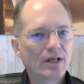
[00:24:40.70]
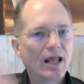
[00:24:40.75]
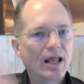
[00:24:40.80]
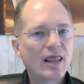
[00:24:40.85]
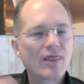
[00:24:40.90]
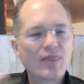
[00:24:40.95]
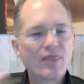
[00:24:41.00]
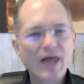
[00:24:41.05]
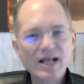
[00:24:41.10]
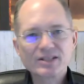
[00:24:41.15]

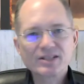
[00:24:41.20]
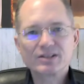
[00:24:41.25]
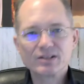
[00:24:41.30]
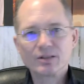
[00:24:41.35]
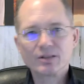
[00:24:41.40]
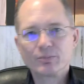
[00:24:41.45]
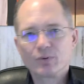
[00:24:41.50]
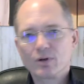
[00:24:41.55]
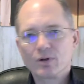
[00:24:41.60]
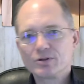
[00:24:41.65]
That's the
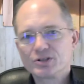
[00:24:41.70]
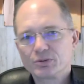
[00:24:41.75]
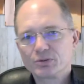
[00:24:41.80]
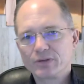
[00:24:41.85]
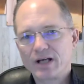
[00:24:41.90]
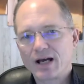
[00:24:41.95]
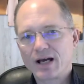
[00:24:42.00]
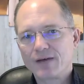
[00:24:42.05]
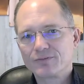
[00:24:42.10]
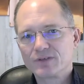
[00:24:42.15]
approach we
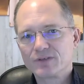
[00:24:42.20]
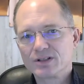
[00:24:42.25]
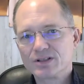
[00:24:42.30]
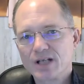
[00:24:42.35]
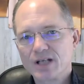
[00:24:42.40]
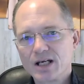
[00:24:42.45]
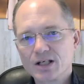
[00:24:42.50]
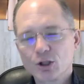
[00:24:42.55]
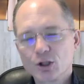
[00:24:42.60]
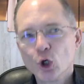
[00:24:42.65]
have to
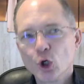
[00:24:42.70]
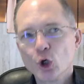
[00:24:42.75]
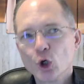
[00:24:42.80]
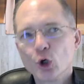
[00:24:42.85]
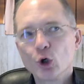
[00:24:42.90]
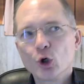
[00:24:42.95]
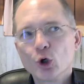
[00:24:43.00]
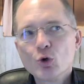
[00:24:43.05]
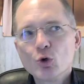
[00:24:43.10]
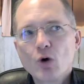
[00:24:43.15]
take.
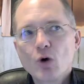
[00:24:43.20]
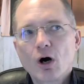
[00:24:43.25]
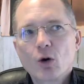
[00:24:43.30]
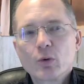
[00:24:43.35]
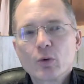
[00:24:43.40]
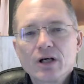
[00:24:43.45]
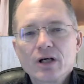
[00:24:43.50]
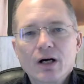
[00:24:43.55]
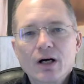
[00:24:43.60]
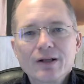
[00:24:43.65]
Who are
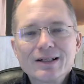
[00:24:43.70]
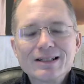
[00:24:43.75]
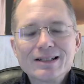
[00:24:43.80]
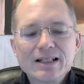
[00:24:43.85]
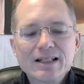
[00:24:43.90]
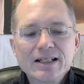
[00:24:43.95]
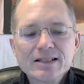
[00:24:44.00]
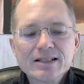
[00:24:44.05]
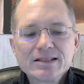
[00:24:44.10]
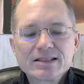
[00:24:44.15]
we on the
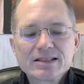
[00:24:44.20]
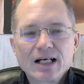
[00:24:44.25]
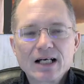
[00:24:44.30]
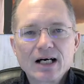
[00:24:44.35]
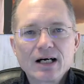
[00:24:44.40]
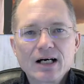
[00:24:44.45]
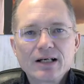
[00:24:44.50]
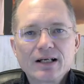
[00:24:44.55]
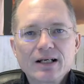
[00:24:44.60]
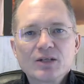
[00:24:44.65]

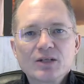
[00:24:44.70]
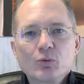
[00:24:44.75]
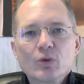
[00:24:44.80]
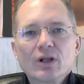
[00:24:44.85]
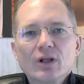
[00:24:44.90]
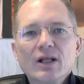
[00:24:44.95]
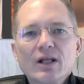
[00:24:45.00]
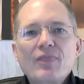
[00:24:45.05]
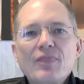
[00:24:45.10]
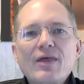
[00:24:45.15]
inside? And then we
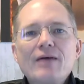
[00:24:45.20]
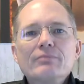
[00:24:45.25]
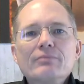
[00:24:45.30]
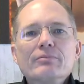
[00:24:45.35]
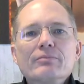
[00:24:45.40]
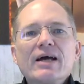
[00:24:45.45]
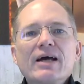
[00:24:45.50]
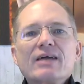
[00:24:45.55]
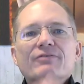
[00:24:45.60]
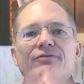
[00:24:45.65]
let that
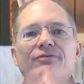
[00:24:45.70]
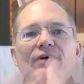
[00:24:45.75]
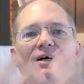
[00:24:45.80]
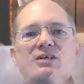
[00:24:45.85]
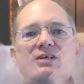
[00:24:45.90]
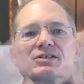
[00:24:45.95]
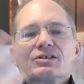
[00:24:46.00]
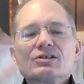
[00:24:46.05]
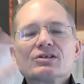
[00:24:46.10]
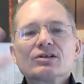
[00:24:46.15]

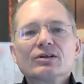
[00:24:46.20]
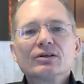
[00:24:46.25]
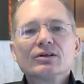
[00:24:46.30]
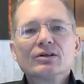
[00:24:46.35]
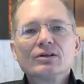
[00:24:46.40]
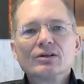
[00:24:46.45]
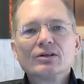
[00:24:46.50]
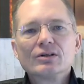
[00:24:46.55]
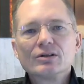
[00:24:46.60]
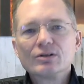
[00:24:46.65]
manifest
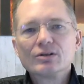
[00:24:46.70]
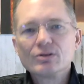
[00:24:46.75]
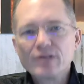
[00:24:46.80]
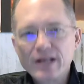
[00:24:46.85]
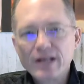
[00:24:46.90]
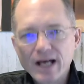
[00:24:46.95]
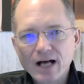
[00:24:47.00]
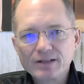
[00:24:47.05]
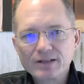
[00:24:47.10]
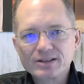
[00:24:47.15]
to the
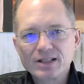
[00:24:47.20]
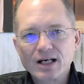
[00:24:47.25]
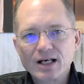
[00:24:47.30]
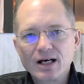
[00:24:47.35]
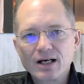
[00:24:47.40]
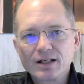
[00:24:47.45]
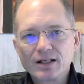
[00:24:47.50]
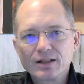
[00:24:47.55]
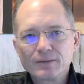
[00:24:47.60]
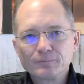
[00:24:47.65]

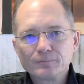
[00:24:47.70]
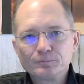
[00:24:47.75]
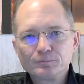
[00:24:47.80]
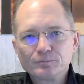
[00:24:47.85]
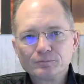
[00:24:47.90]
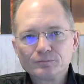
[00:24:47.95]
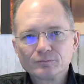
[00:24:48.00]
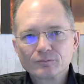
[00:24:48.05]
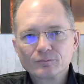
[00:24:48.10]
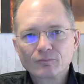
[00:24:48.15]
outside.
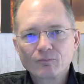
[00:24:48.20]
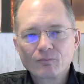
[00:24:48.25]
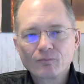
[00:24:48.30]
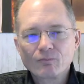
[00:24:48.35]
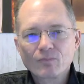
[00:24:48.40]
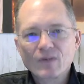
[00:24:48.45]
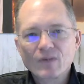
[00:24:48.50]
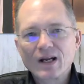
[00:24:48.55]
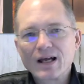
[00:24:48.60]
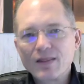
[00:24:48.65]

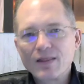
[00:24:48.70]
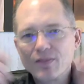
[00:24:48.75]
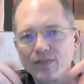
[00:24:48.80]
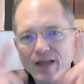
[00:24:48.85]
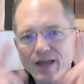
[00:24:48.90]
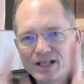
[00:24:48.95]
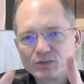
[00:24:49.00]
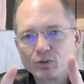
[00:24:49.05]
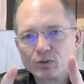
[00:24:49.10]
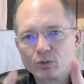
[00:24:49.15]

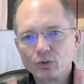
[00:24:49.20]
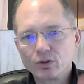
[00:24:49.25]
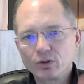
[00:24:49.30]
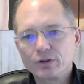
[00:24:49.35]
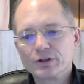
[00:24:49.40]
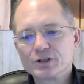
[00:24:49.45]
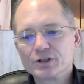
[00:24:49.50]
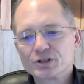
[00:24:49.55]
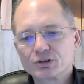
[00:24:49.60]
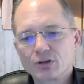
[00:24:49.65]
That's what we're going to
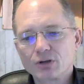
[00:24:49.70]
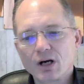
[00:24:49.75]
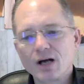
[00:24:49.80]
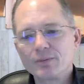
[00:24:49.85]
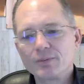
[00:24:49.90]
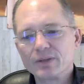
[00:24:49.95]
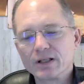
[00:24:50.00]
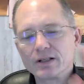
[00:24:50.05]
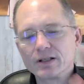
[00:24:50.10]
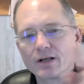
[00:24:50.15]
describe
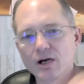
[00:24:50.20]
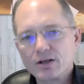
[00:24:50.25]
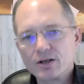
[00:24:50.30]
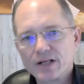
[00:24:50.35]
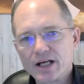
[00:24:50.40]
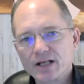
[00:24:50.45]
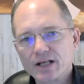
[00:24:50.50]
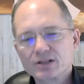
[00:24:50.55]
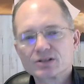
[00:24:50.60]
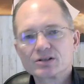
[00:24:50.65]
in our
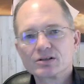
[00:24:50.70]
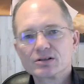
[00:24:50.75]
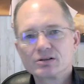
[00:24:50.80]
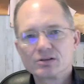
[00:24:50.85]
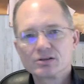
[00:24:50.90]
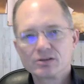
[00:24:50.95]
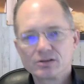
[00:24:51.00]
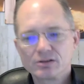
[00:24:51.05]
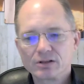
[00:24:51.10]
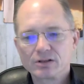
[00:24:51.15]
next
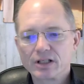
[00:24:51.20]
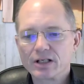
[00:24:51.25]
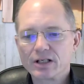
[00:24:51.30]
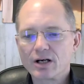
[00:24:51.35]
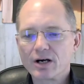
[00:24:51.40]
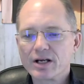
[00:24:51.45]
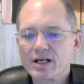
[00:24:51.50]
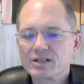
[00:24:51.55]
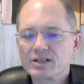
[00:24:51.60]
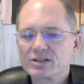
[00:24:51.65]

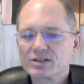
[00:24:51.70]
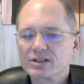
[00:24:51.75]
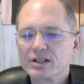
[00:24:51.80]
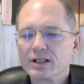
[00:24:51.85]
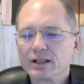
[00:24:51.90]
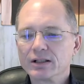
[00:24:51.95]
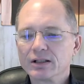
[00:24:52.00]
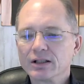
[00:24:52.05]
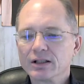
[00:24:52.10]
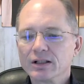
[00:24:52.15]
thing.